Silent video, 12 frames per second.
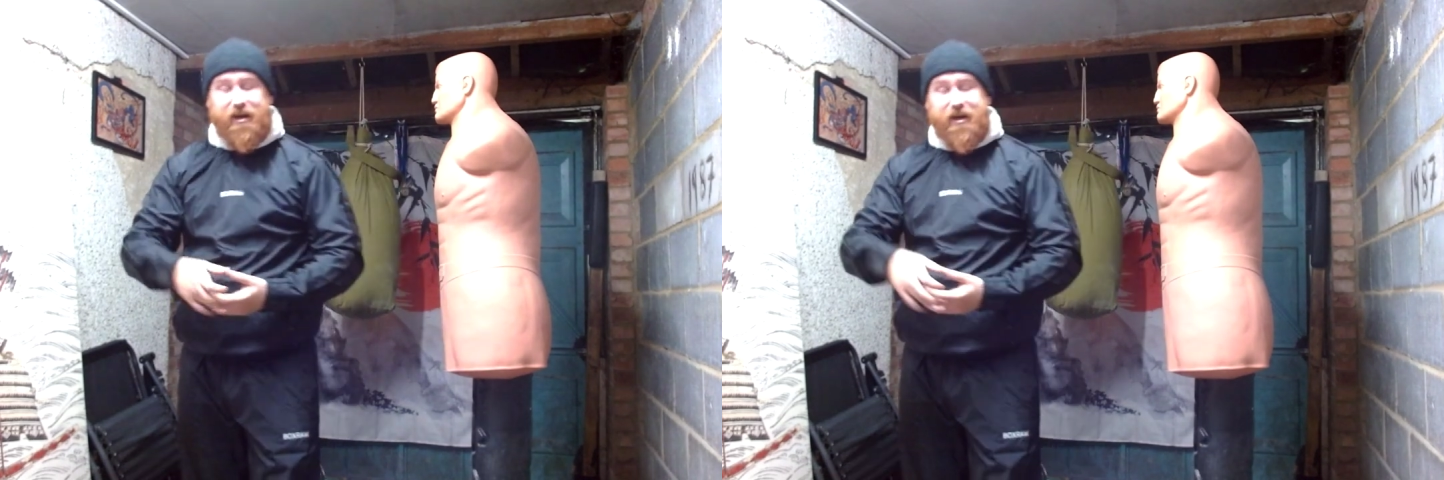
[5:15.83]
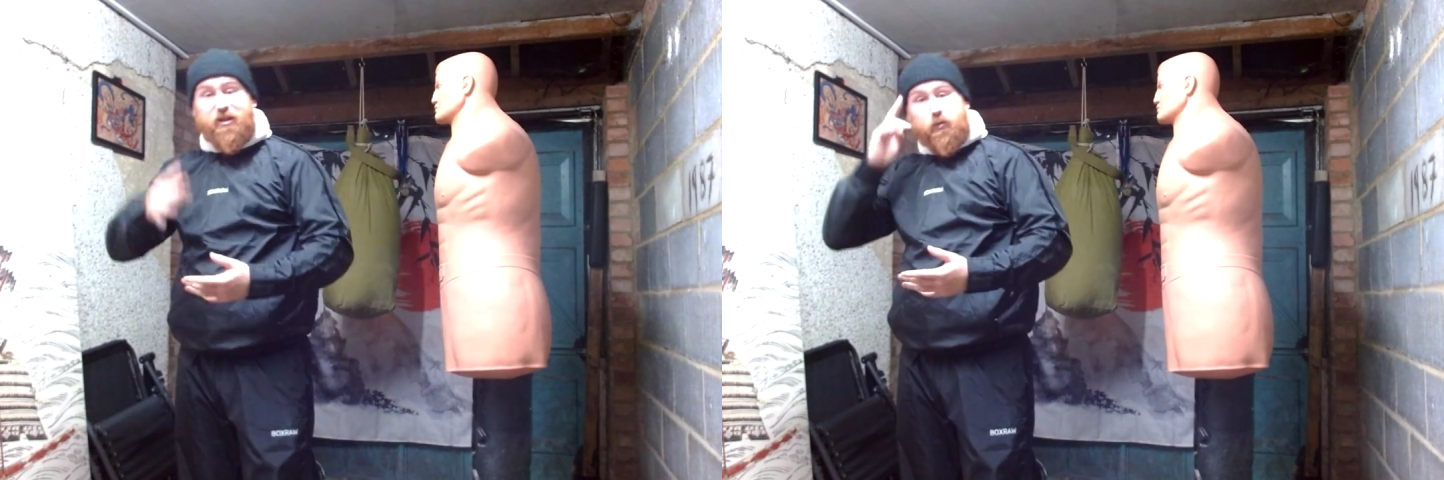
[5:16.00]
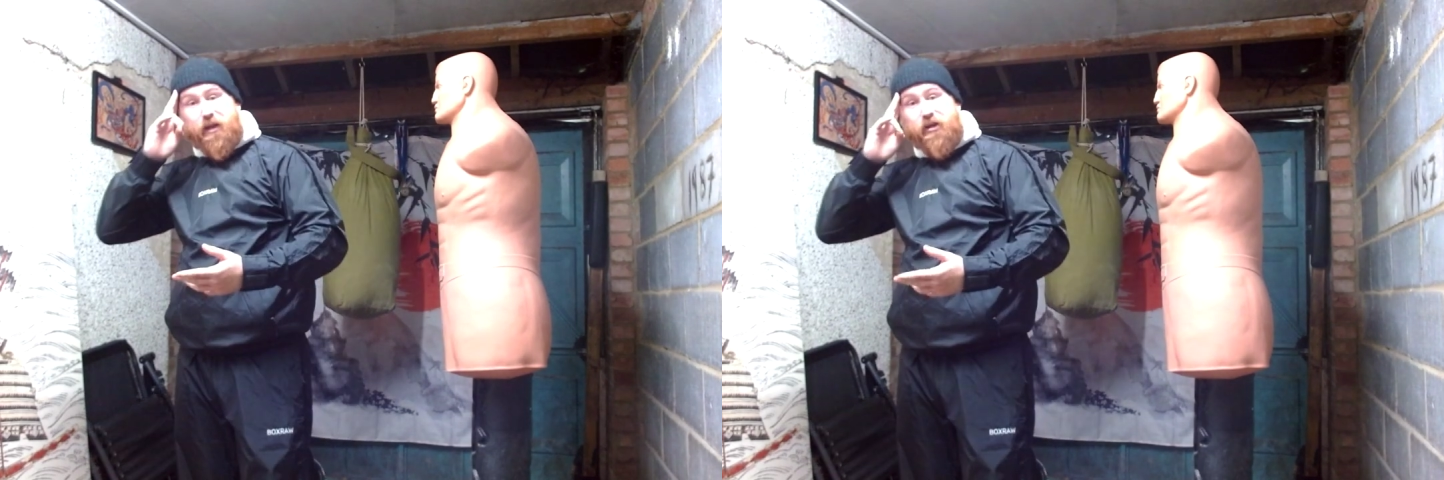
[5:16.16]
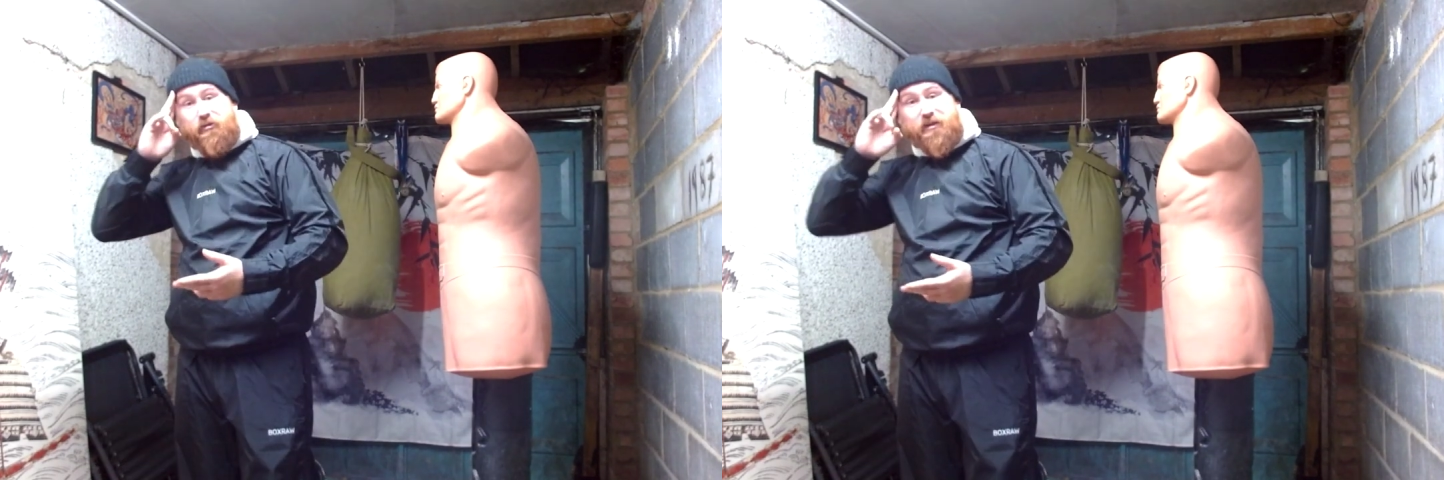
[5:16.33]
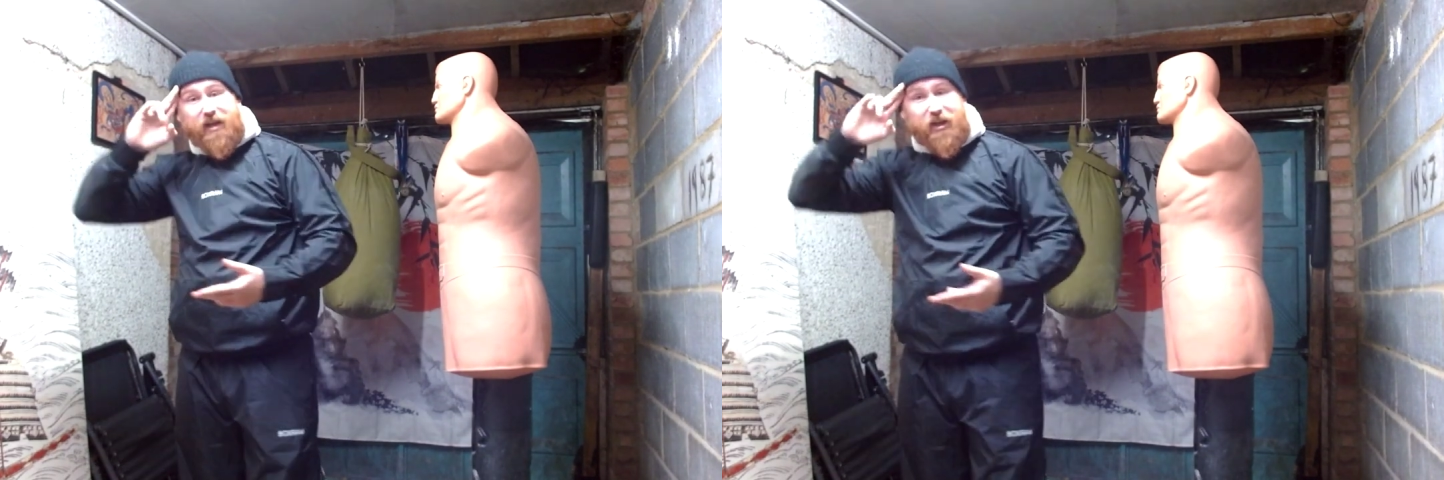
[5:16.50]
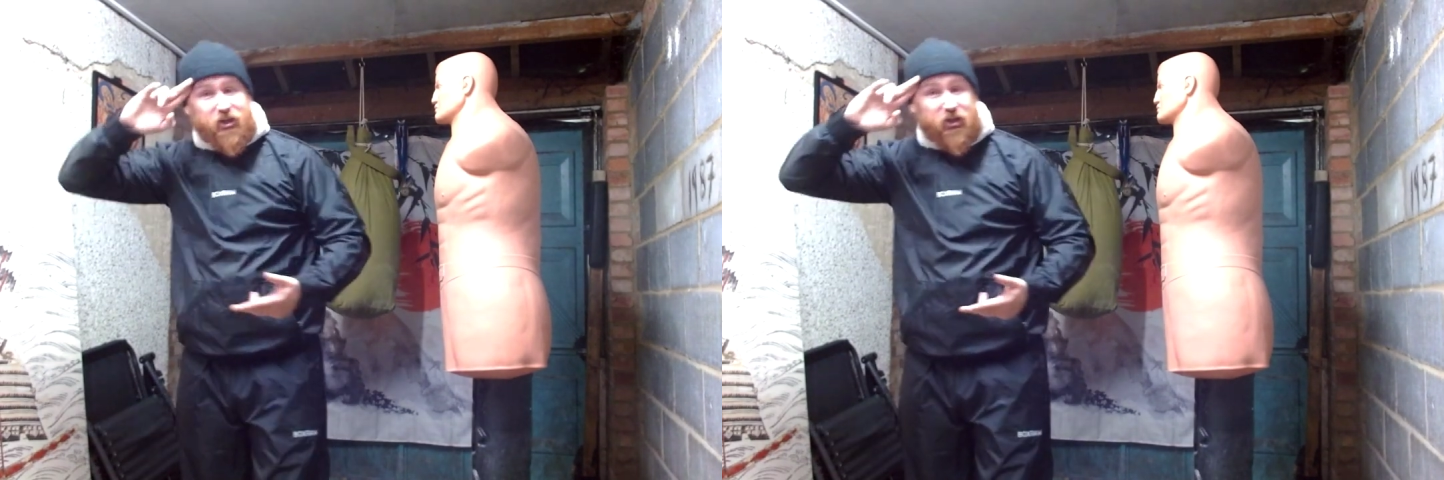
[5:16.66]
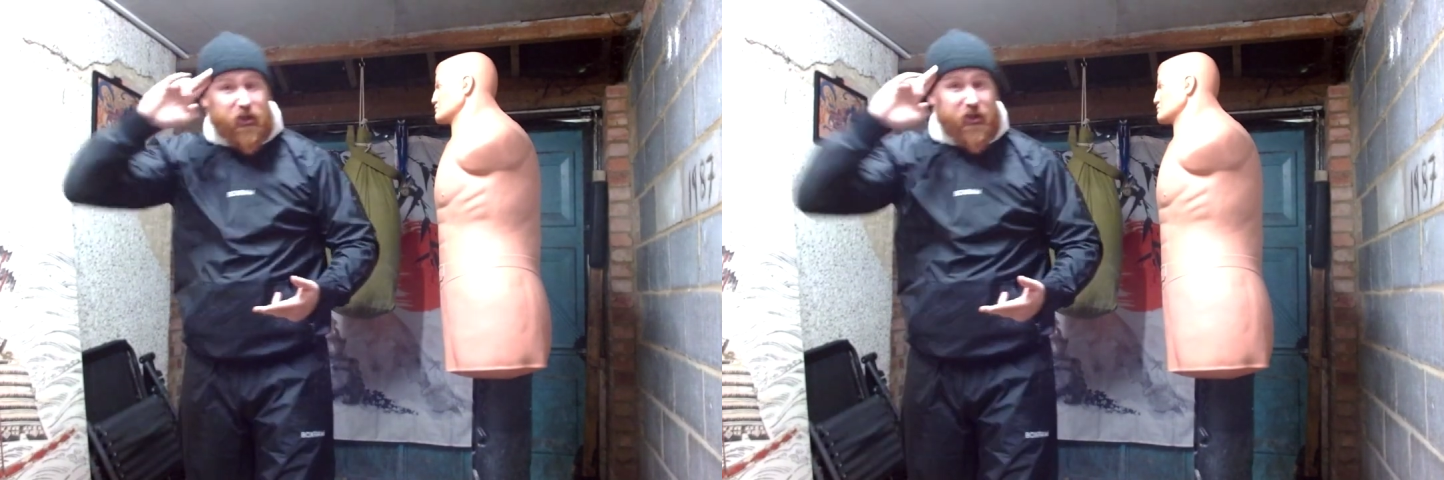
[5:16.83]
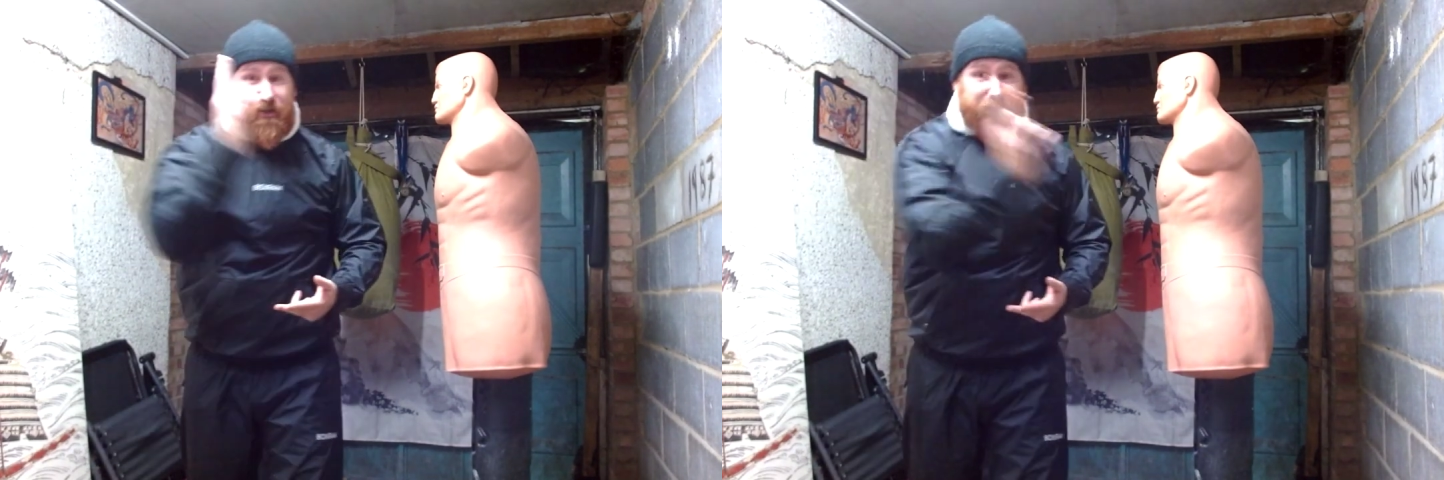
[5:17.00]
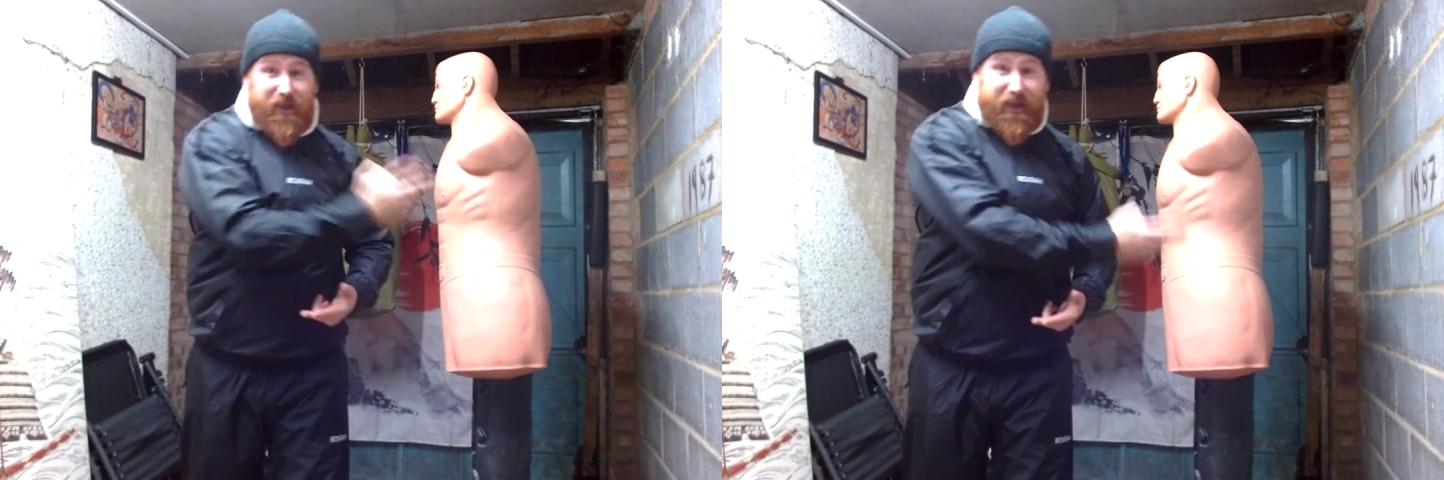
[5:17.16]
It's when your attention
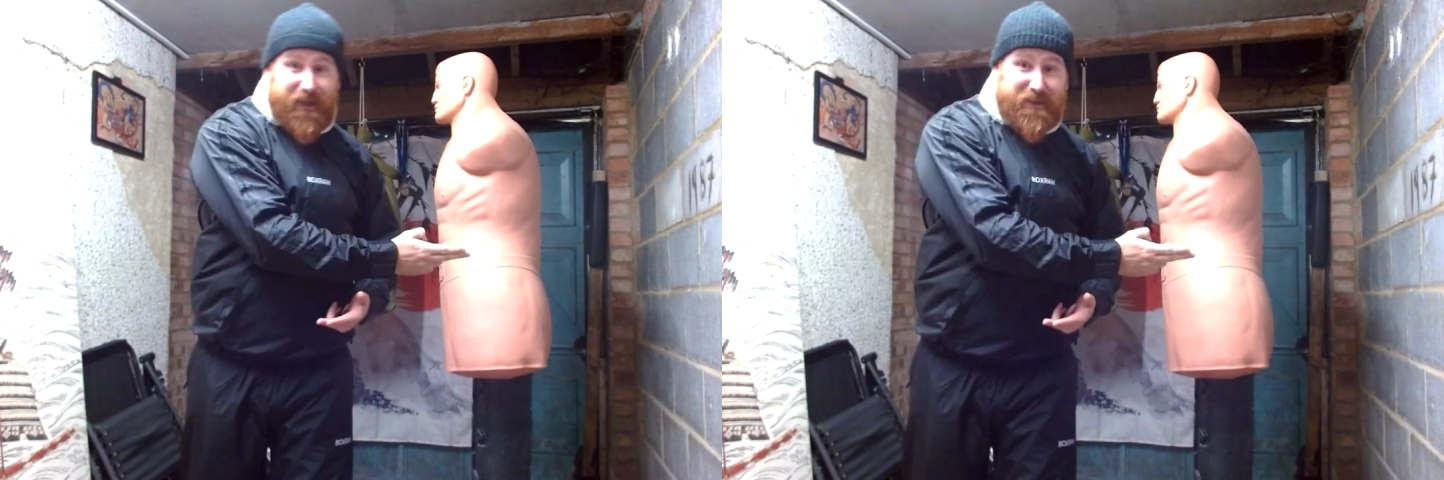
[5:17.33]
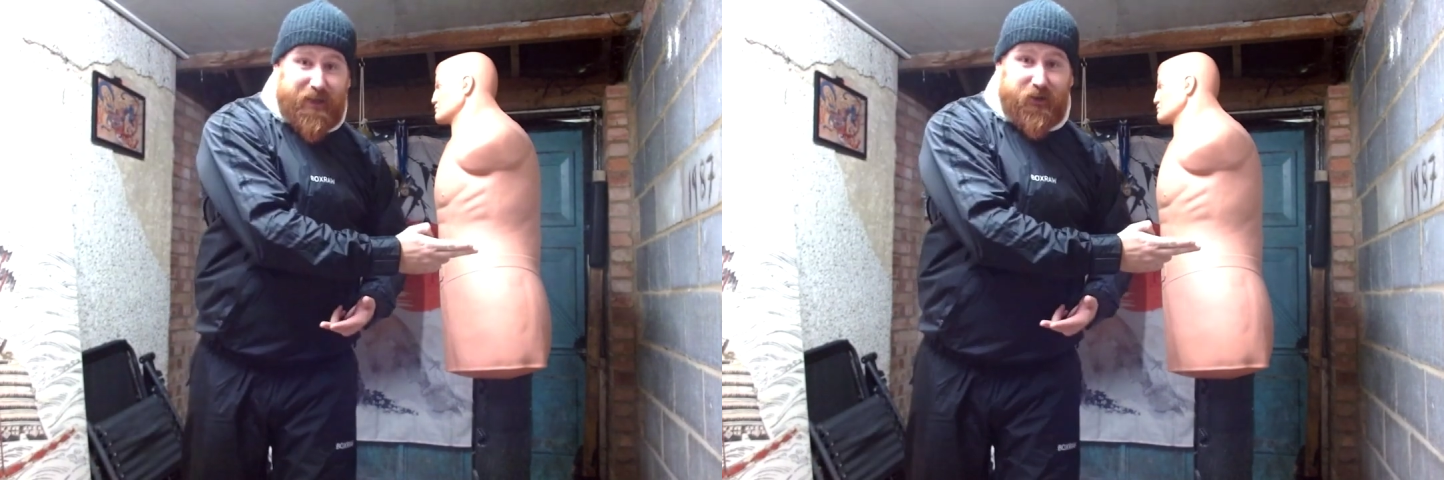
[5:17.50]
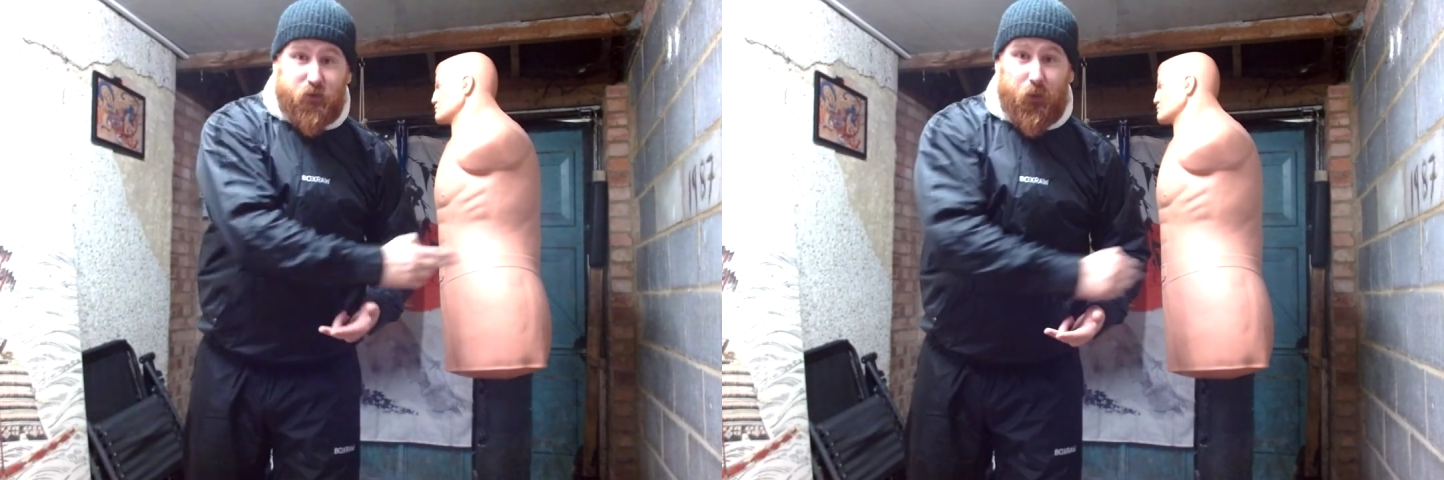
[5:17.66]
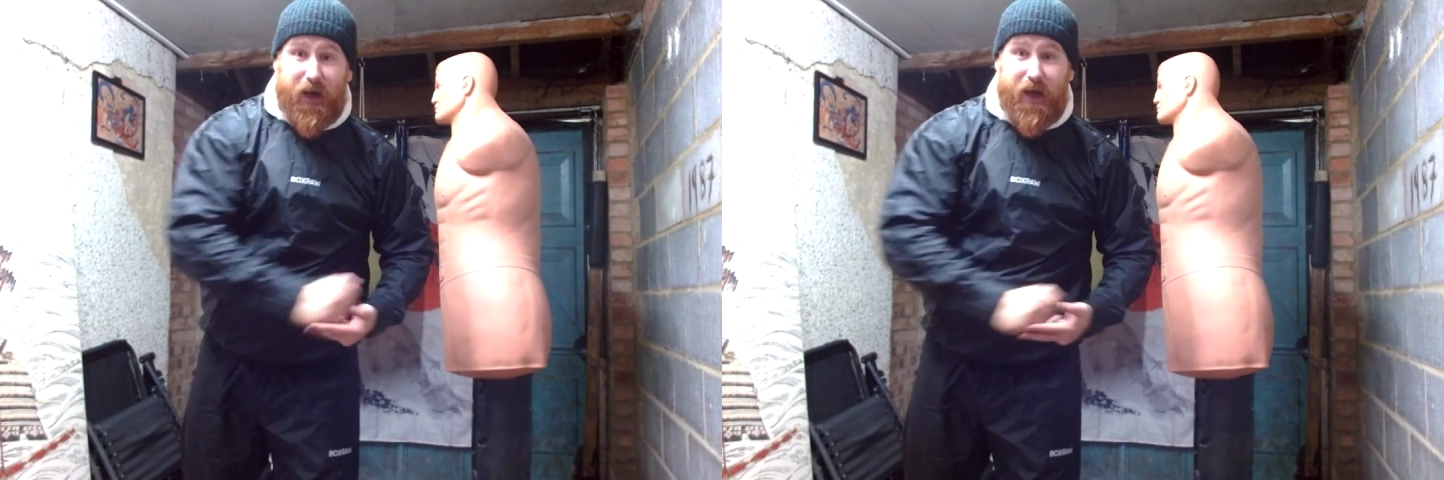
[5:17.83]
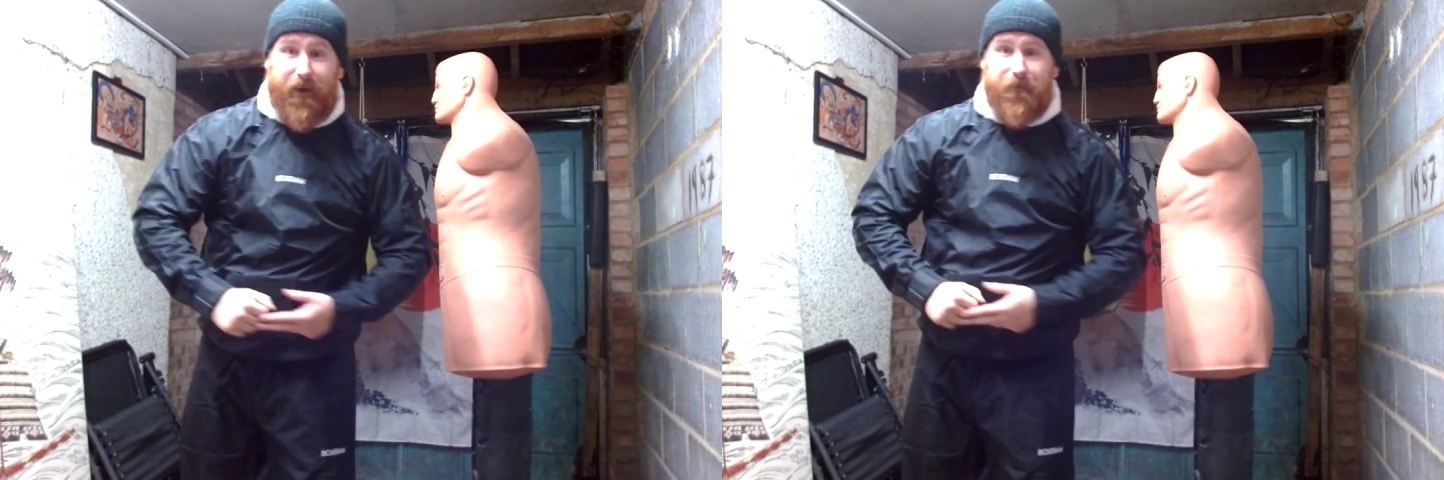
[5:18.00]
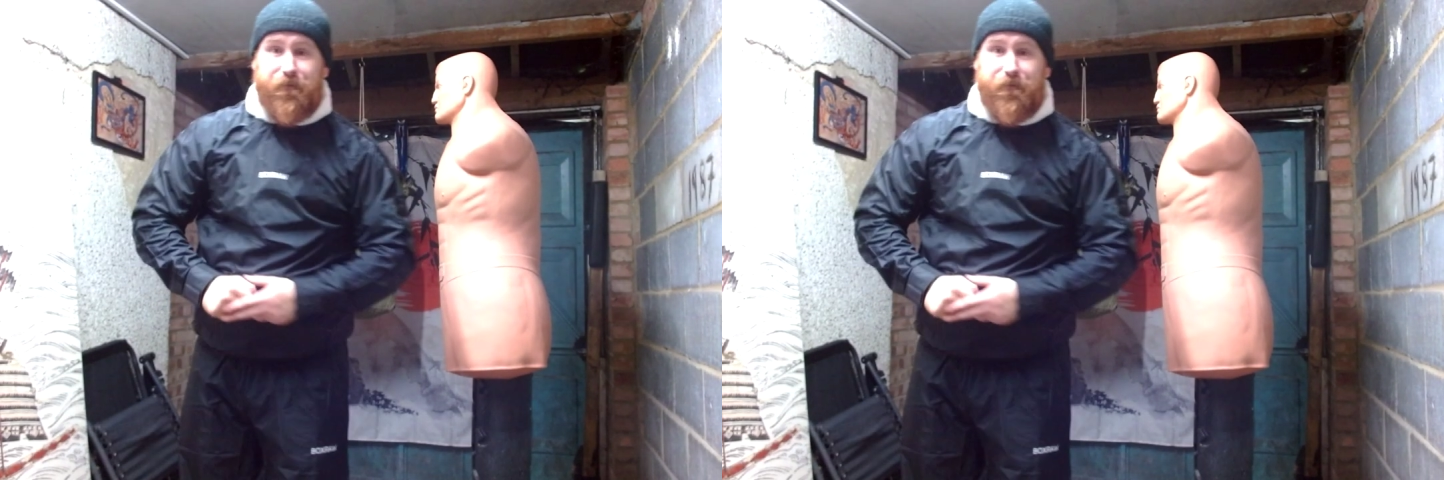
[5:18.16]
is elsewhere.